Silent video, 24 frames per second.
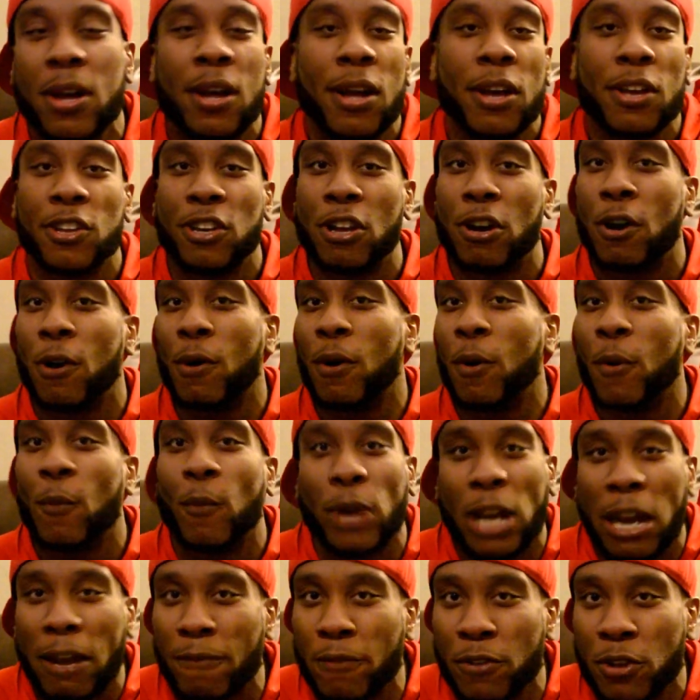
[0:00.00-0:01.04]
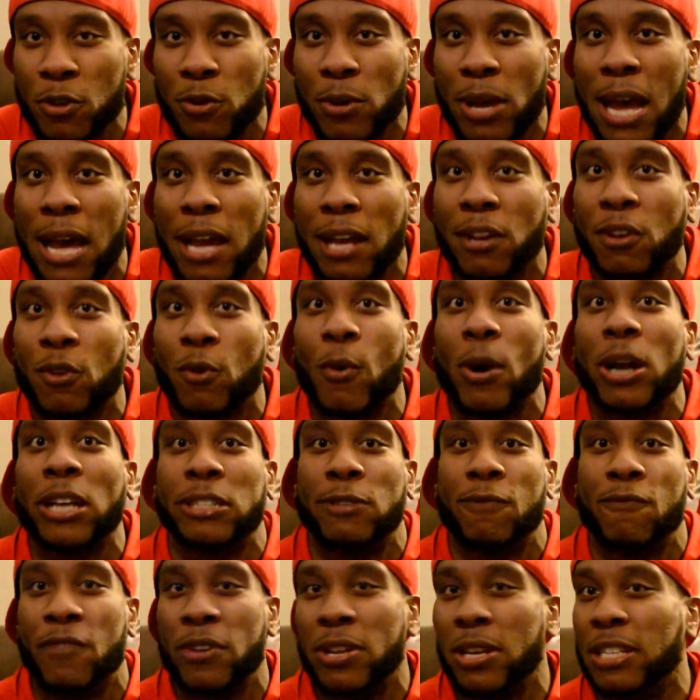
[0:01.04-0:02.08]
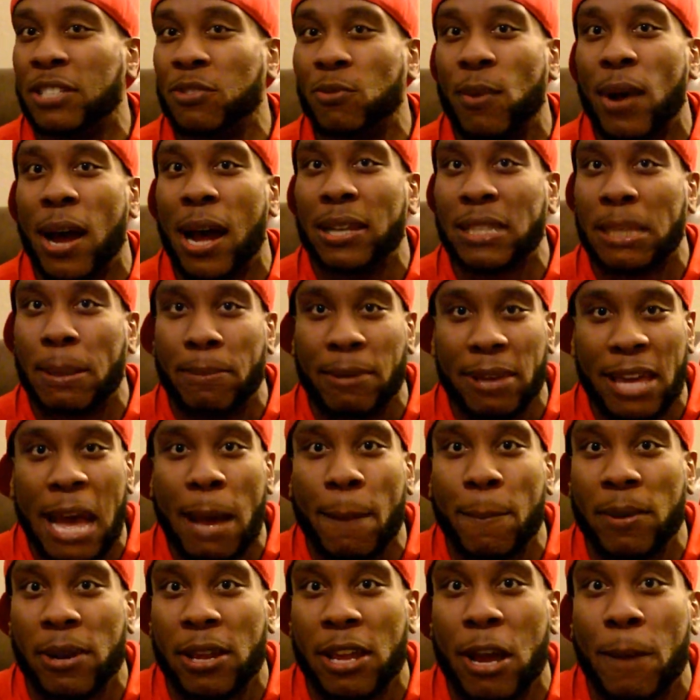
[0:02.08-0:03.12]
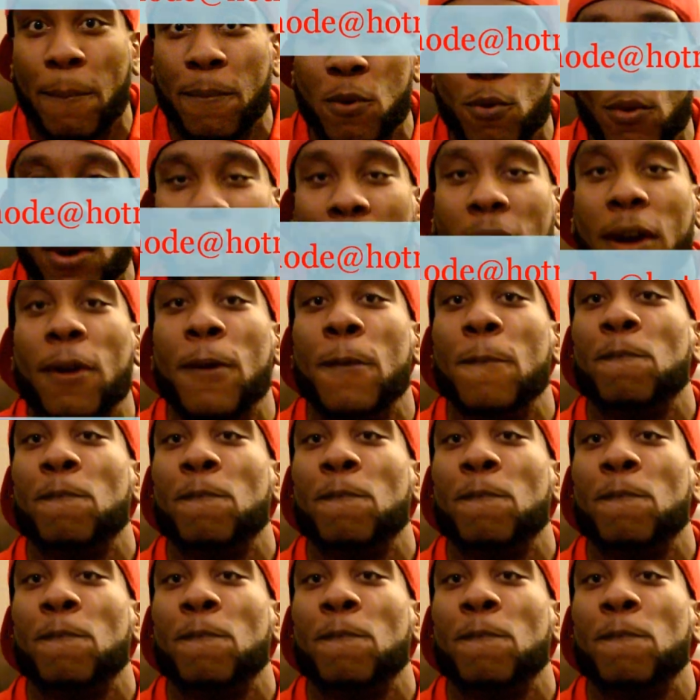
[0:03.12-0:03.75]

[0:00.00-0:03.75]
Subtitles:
You know, whatever you got question fitness-wise, I'd be happy to help you out.